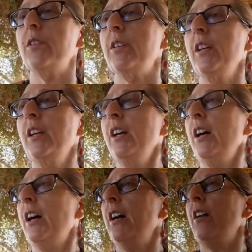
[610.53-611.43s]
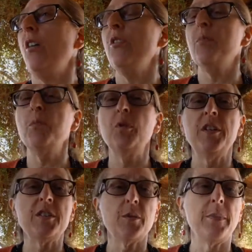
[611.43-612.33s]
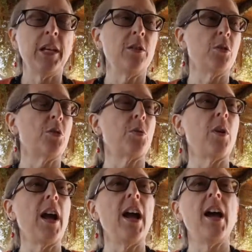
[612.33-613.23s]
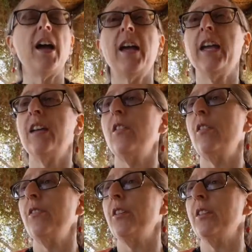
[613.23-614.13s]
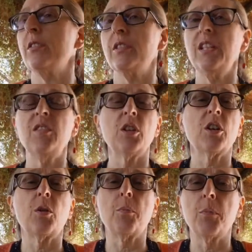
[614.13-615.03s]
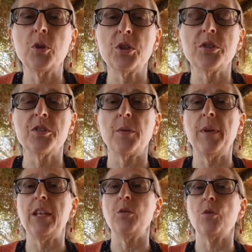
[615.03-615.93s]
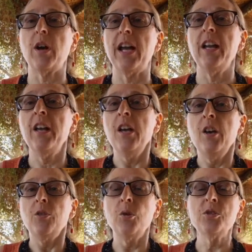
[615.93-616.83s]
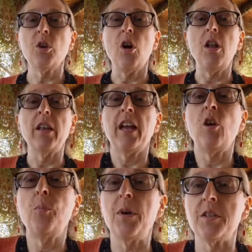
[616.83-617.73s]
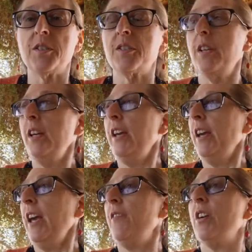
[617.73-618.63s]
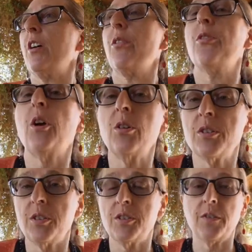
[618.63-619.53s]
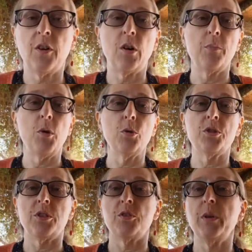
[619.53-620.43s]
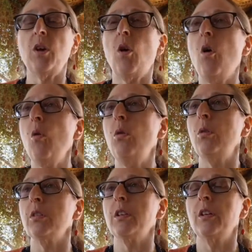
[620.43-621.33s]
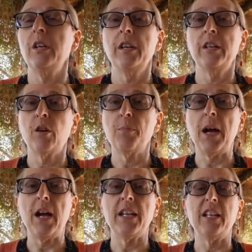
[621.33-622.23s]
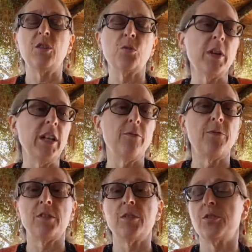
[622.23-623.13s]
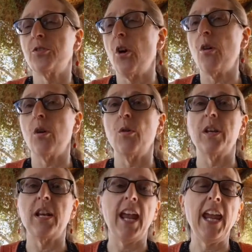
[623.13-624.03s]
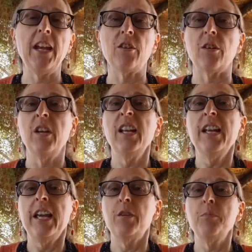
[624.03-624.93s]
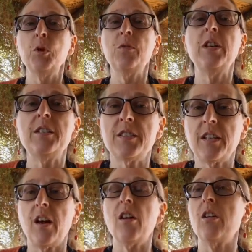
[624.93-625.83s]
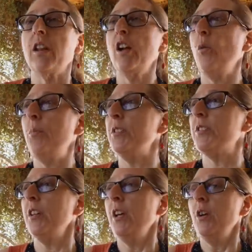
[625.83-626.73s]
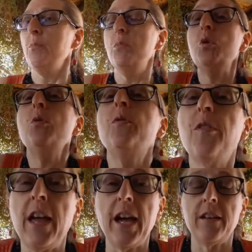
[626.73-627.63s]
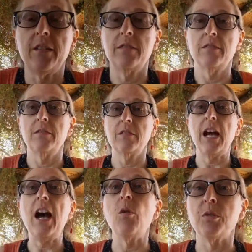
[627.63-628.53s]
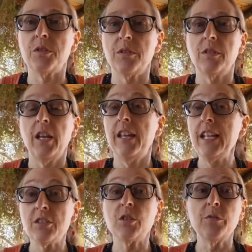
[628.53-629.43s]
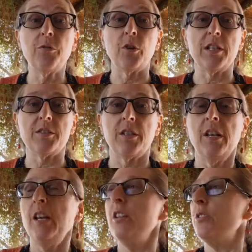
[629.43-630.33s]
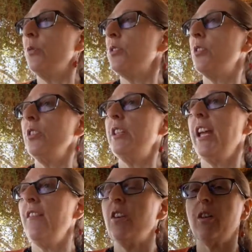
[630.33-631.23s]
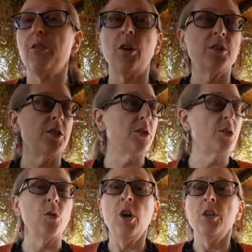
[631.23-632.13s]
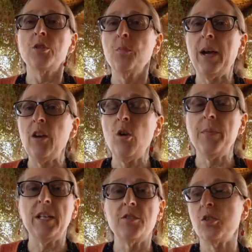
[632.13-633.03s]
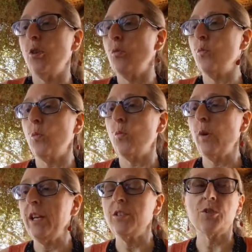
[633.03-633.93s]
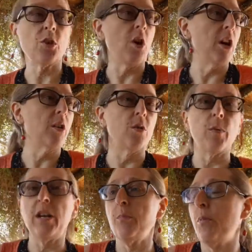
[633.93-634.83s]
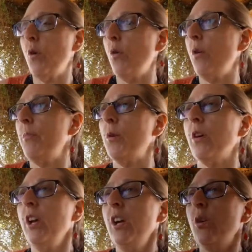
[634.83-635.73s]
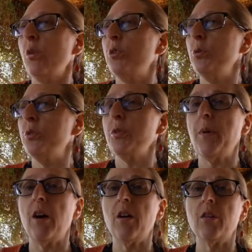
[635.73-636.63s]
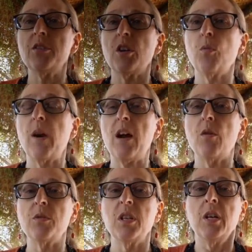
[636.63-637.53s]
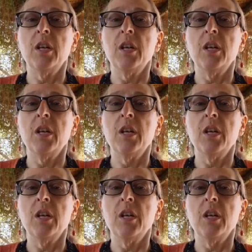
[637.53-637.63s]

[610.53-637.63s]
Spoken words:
and all the movies that make you cry, and even the commercials that make you cry, those all help us have a catharsis of our emotions. We hold in our body grief and sorrow and anger, and movies and art help us move that out, and that's good for us. So it's good to have a catharsis. So by all means, write a song or write a poem or do some art around